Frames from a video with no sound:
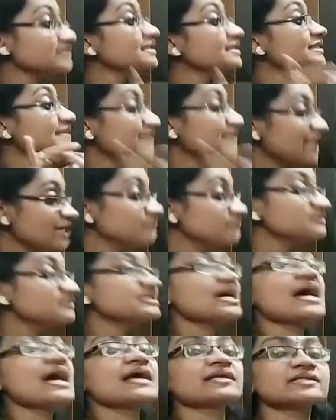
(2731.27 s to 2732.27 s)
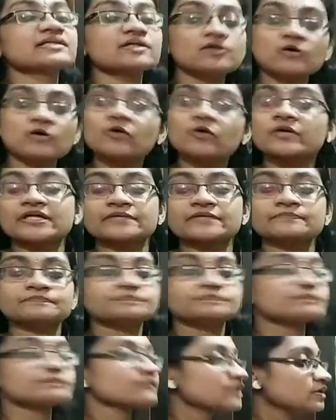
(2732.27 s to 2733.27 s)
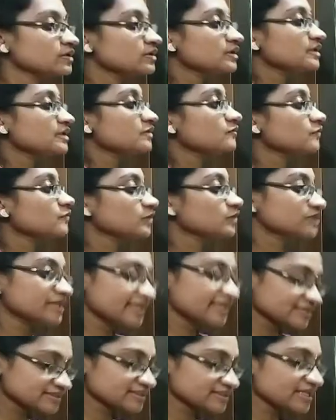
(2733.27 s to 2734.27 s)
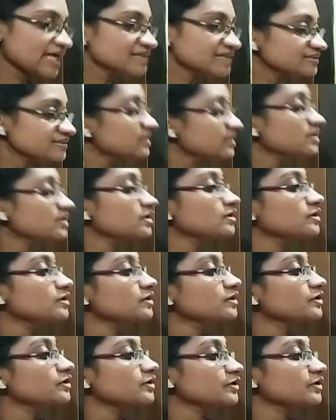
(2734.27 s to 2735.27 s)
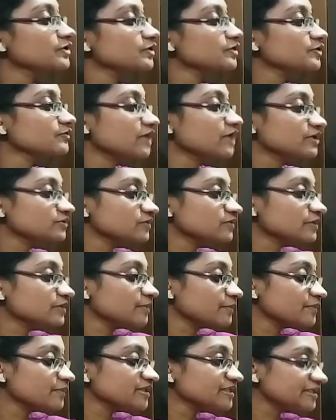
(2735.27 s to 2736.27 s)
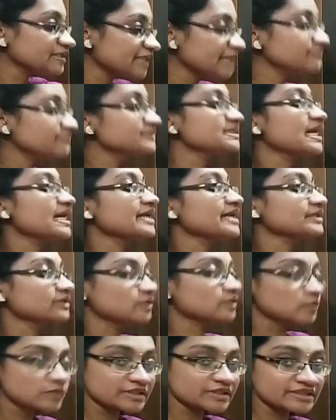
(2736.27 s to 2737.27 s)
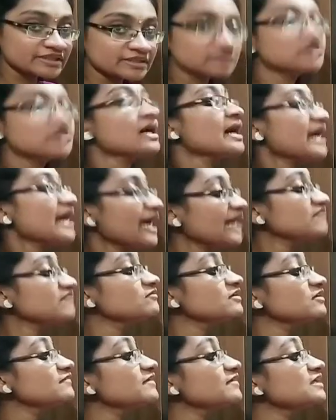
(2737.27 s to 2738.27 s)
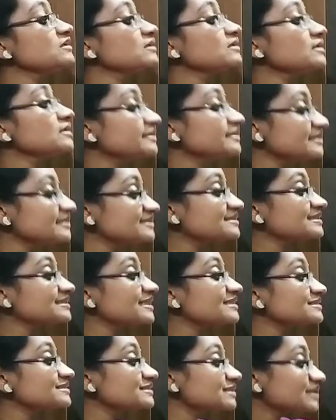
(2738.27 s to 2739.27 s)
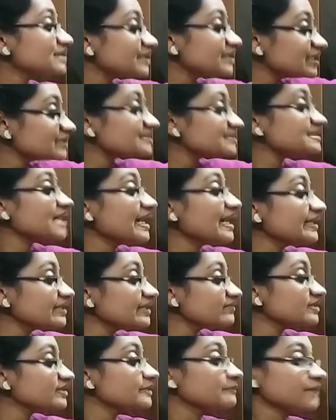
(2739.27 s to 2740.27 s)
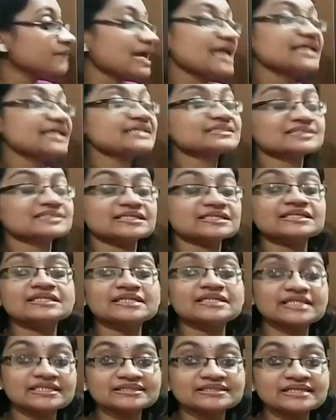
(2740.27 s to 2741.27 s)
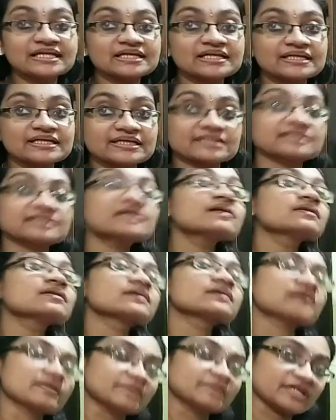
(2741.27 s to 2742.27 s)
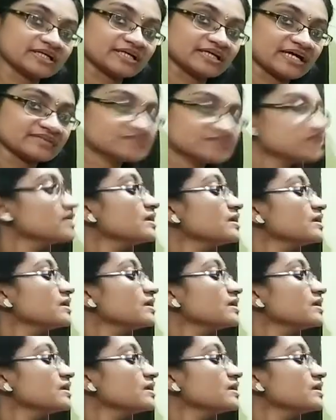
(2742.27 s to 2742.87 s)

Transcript: the names and the order. For the next class, you want to remember the names and the order, and we will discuss each and every planet in detail in the coming class.